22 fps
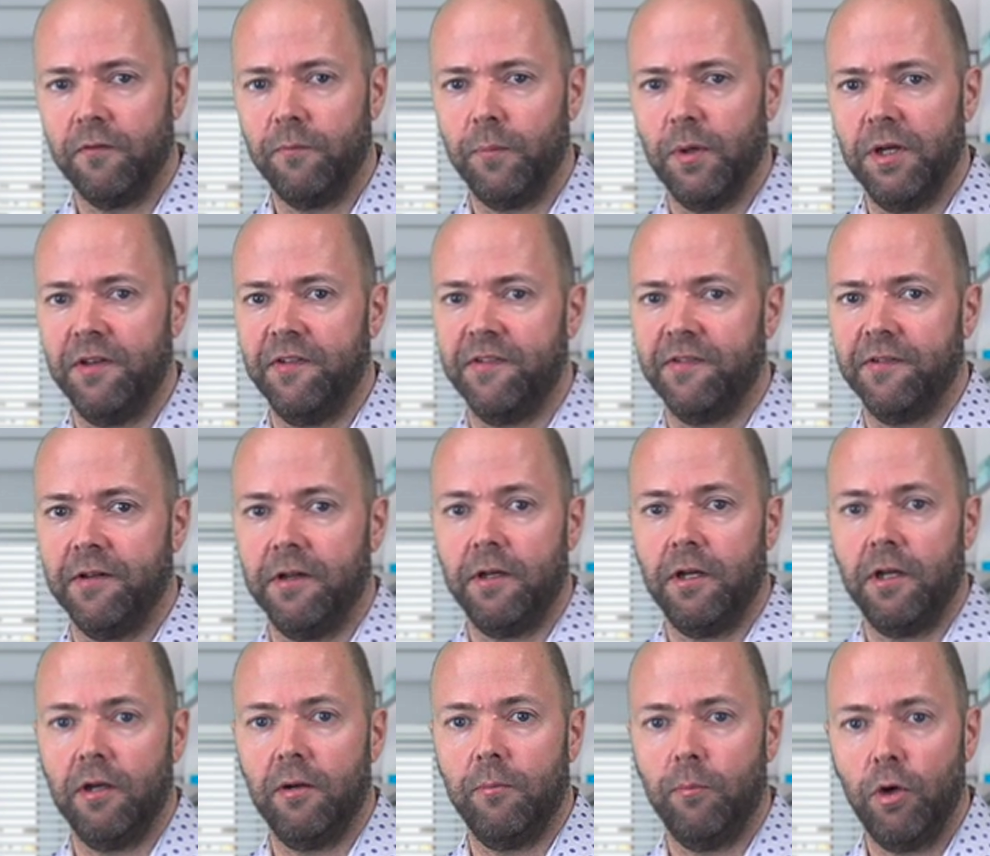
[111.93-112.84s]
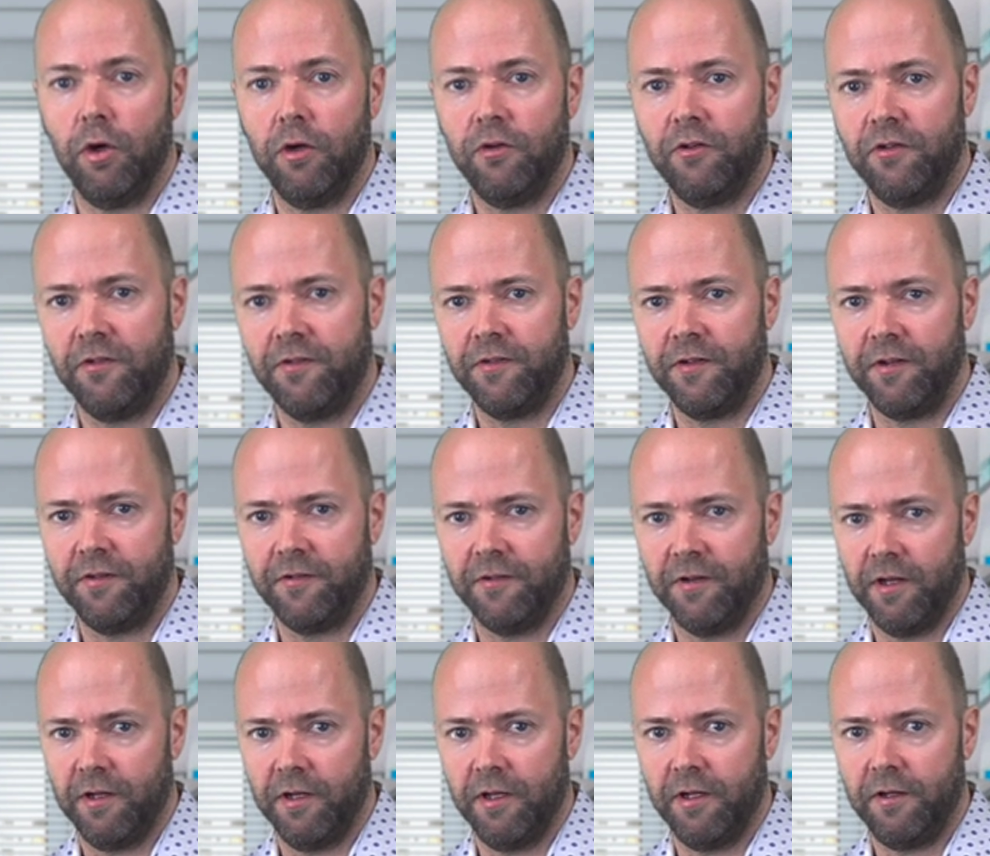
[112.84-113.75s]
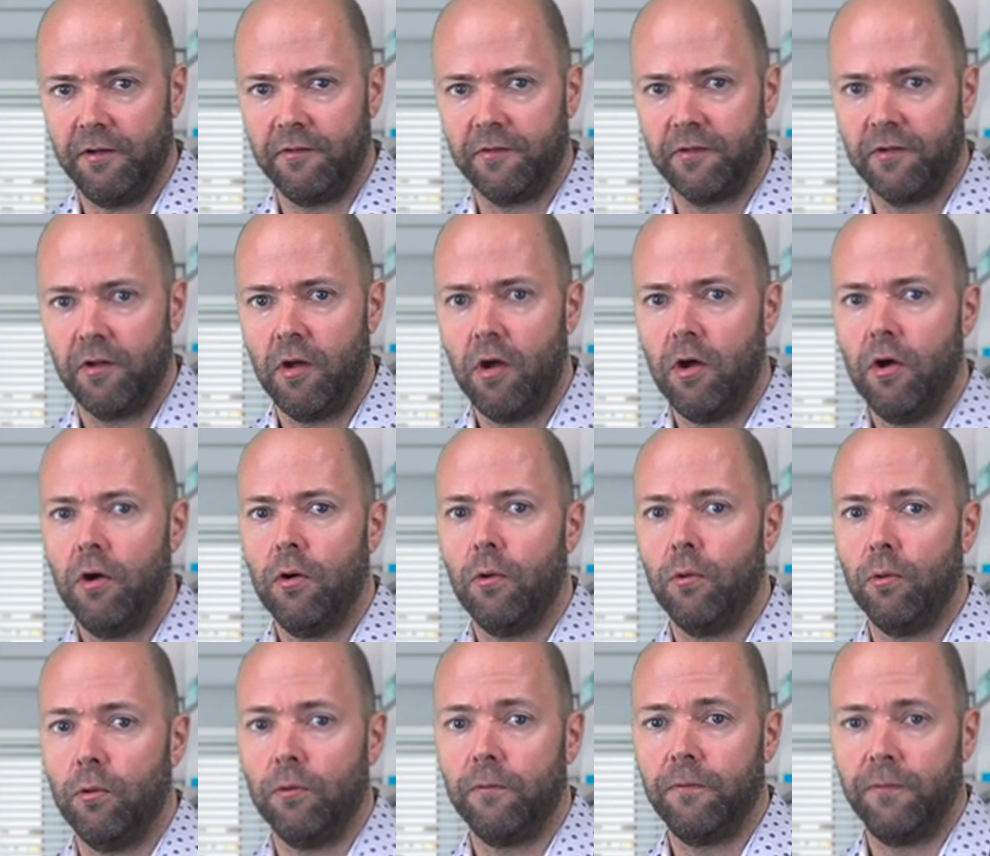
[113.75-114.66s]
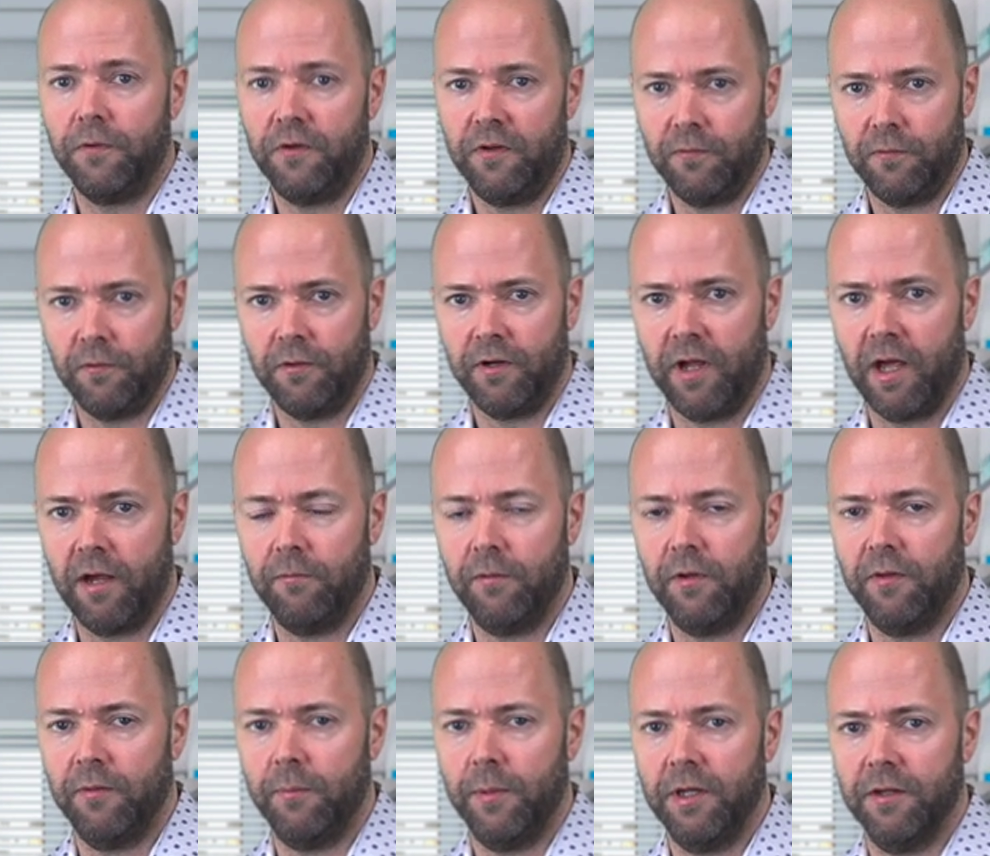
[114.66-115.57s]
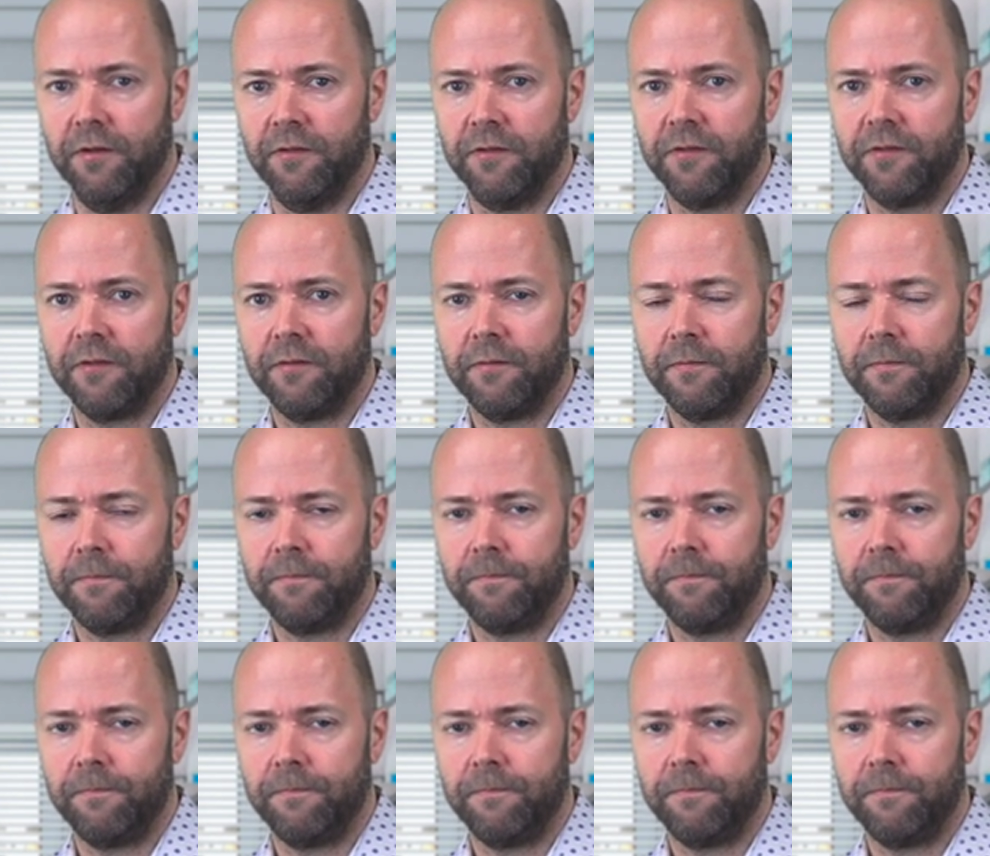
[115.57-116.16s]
have been seen in emergency settings or for different arrhythmias.